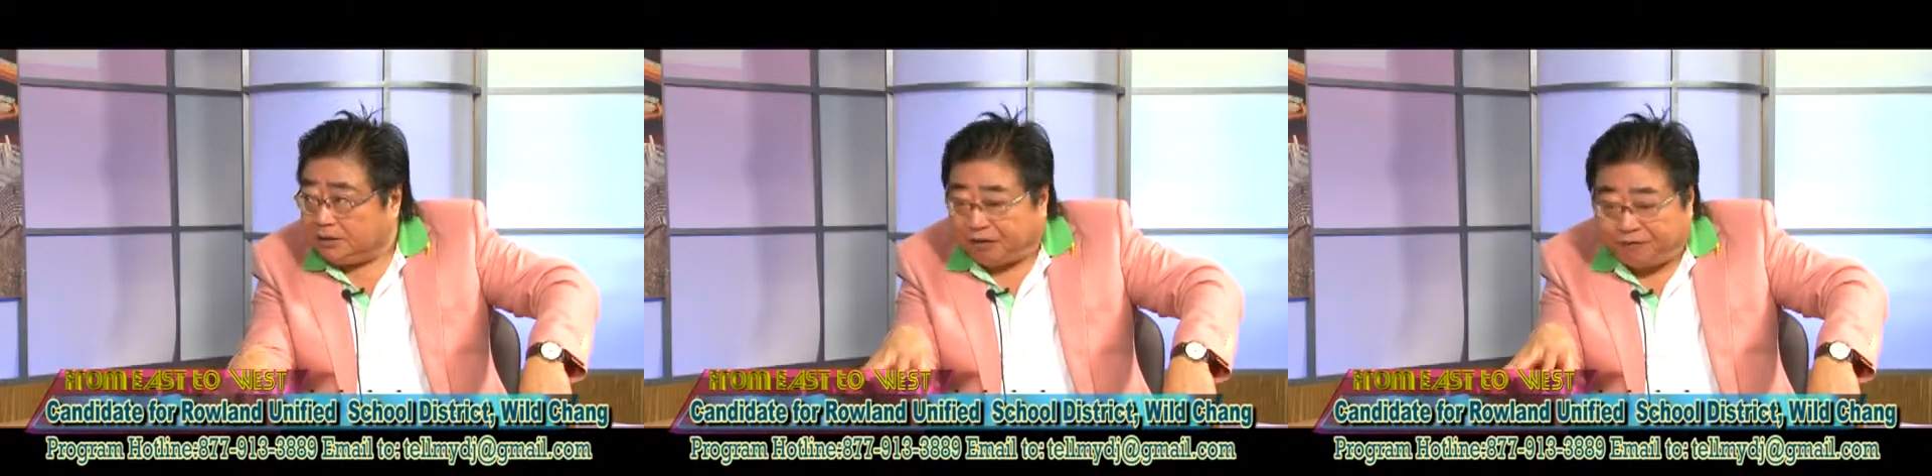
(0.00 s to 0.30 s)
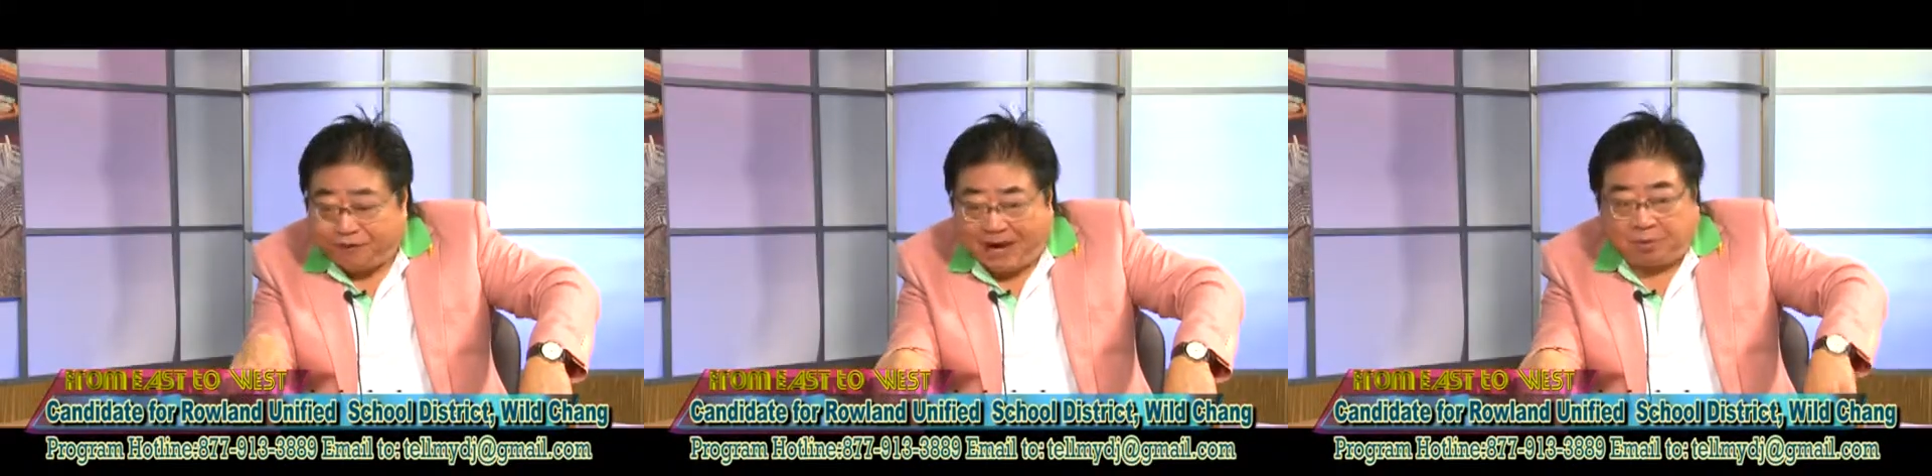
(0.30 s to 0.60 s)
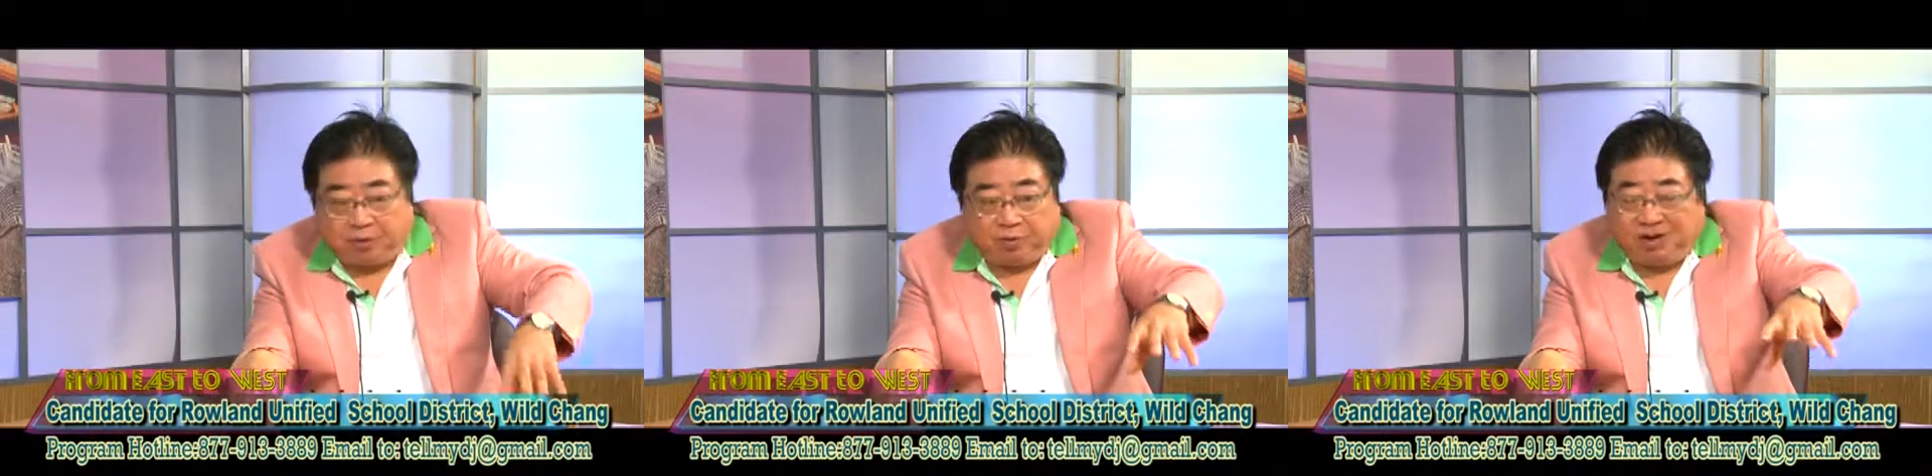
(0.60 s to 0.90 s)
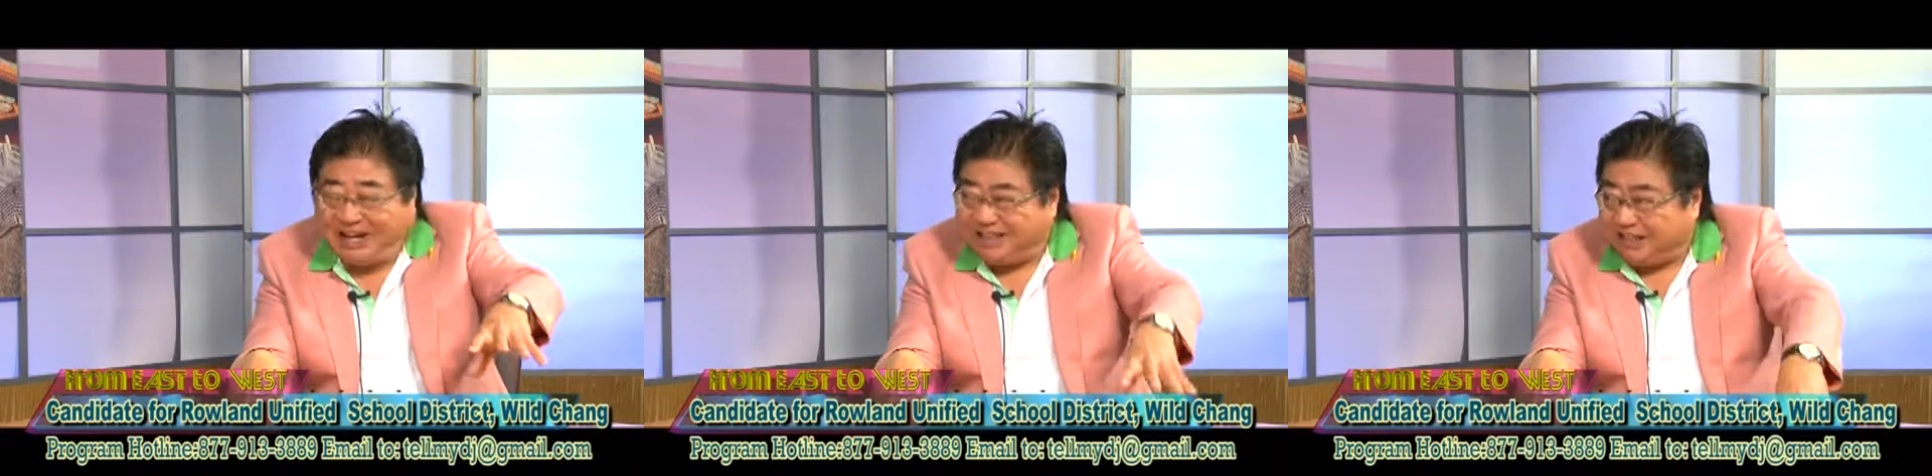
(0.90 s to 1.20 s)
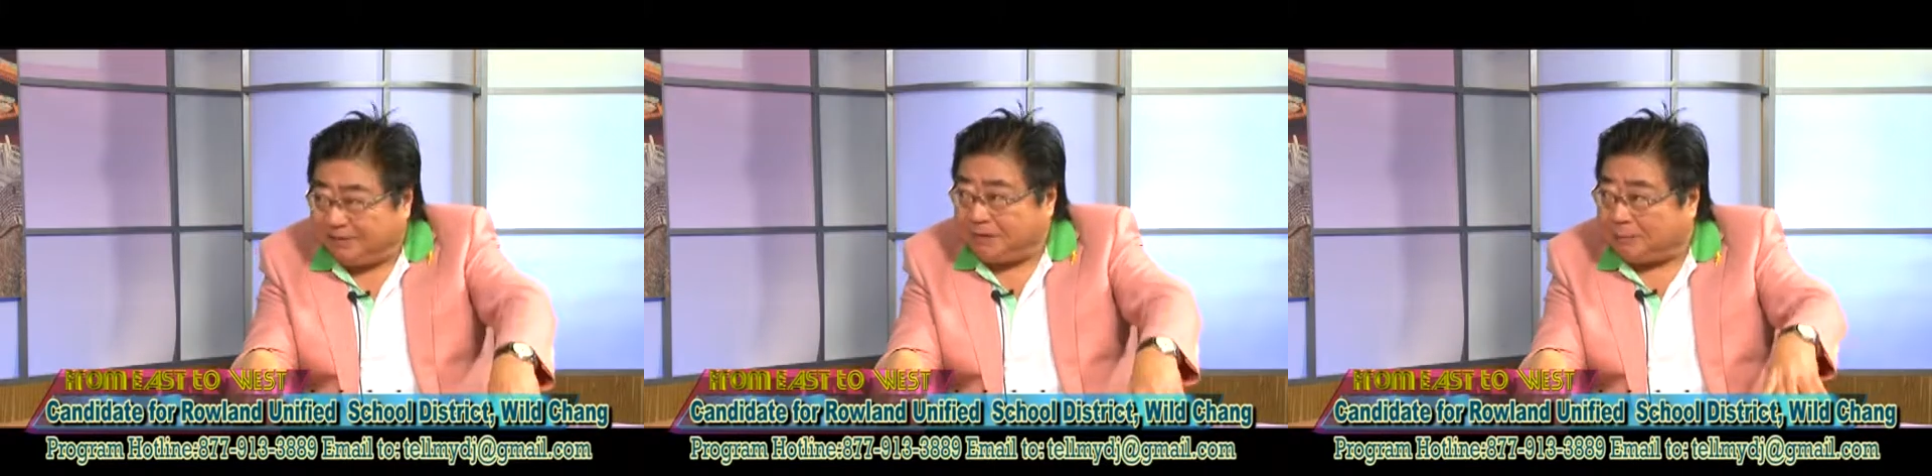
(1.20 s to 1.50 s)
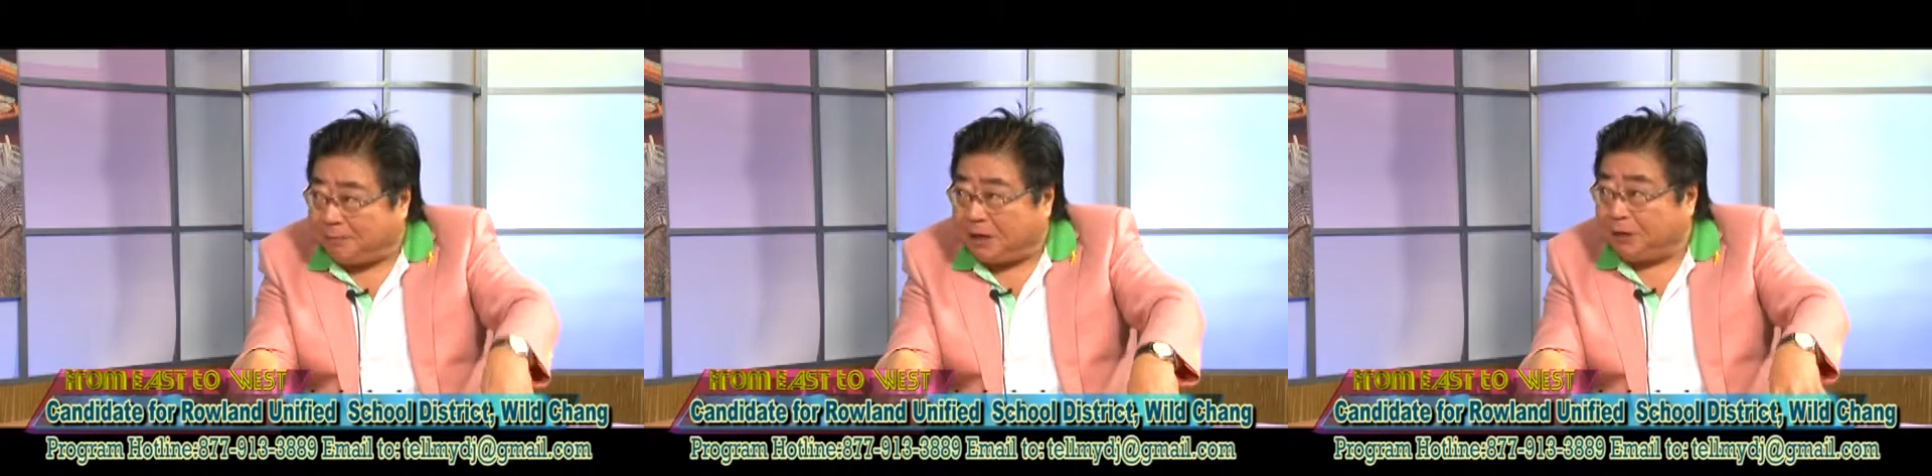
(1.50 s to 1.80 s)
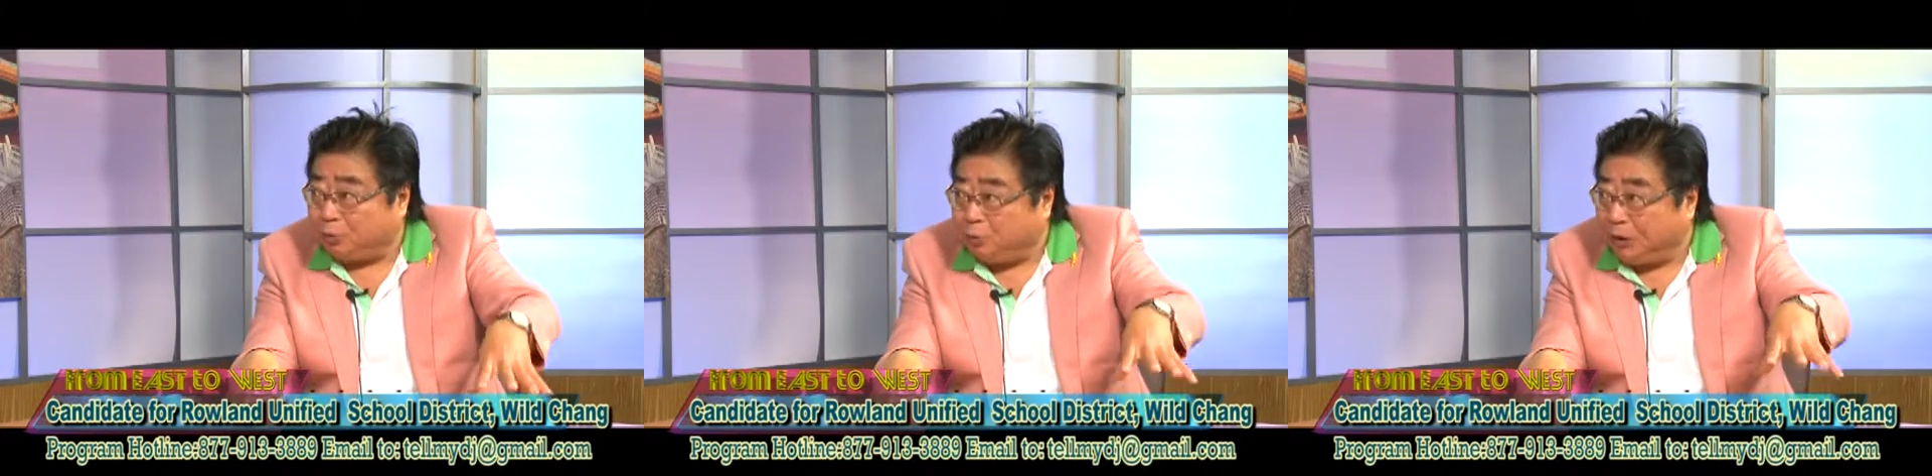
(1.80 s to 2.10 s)
The fact we release him is
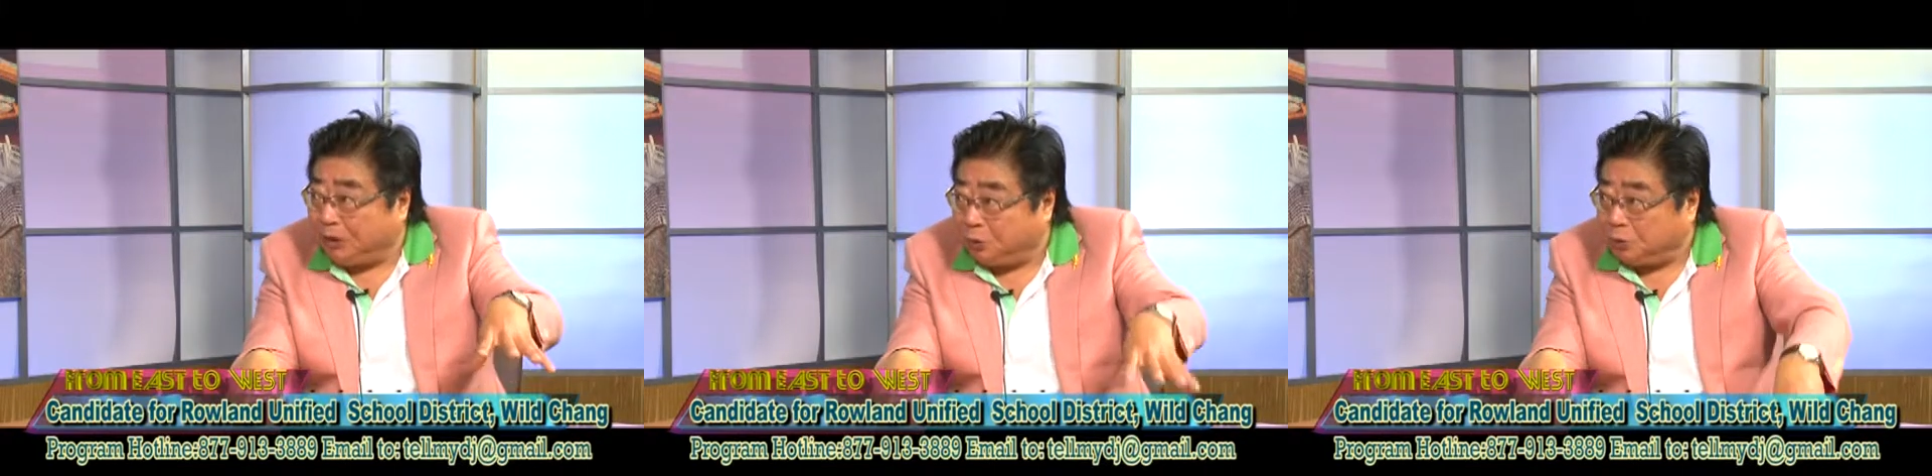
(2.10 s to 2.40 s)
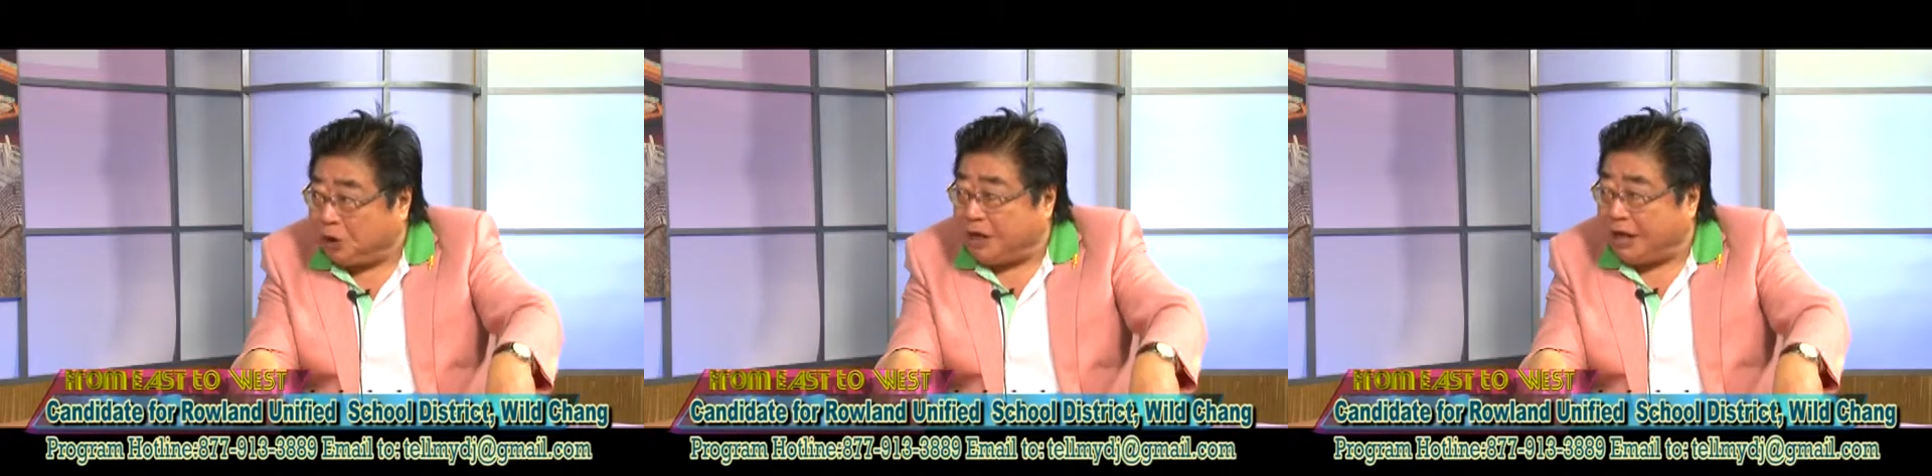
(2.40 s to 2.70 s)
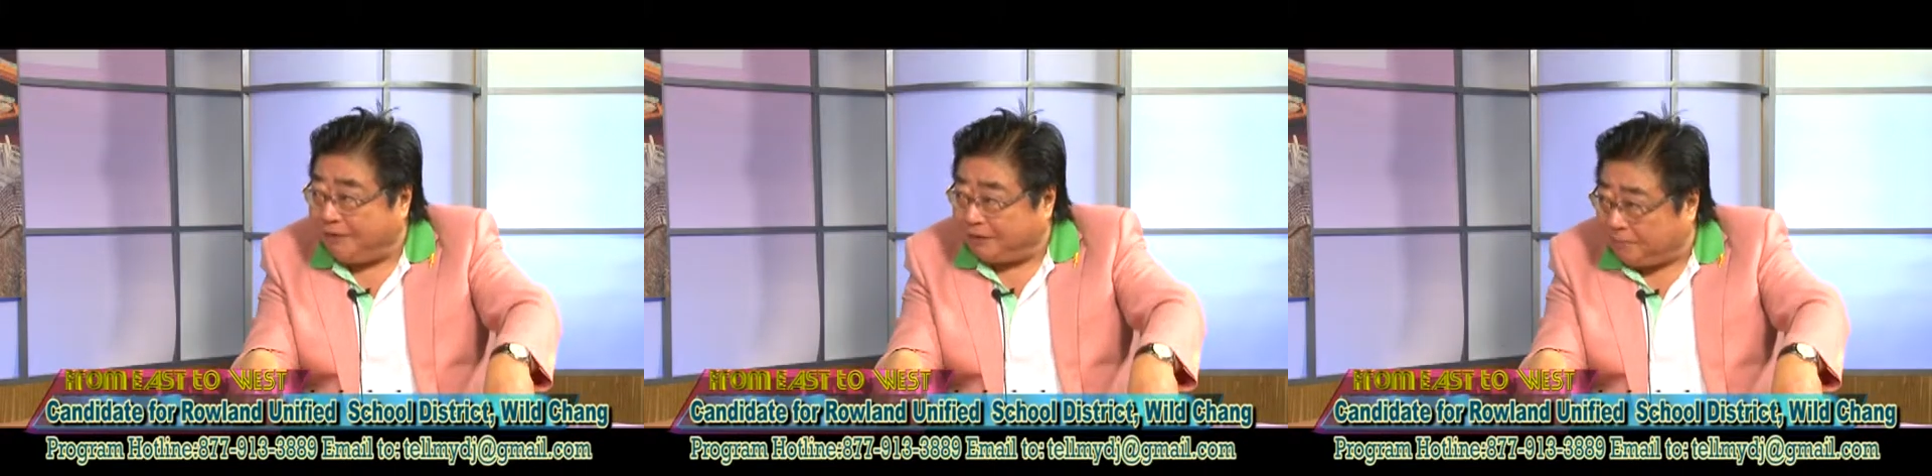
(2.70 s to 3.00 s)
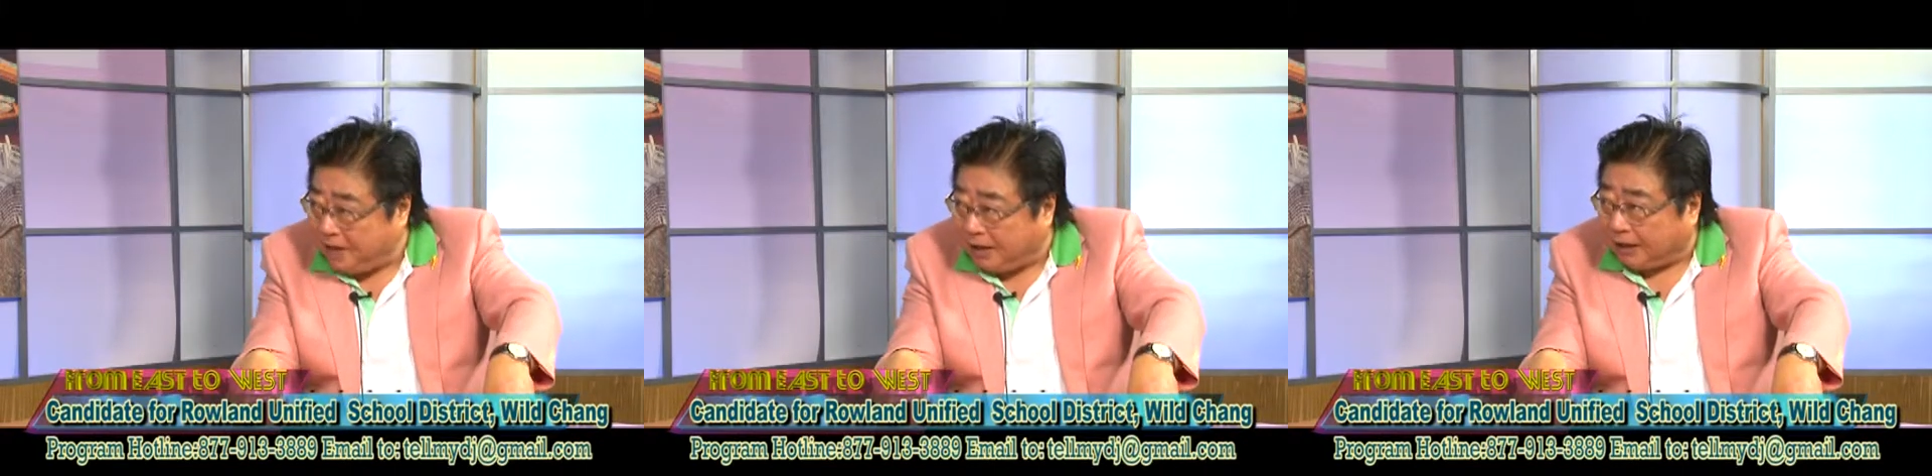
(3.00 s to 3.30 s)
because we do not have the money.